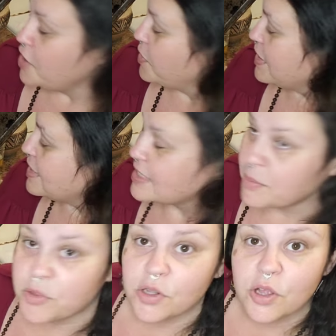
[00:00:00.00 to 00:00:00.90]
you can
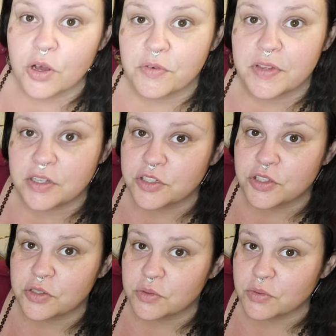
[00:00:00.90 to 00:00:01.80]
slip the loaf
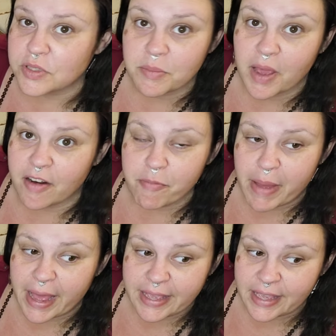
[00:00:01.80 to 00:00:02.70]
into some kind of
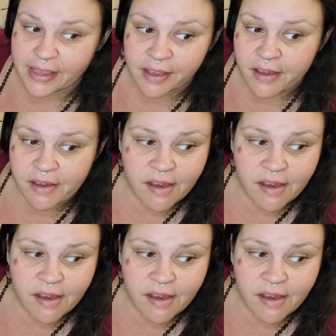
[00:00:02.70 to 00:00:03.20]
baggie,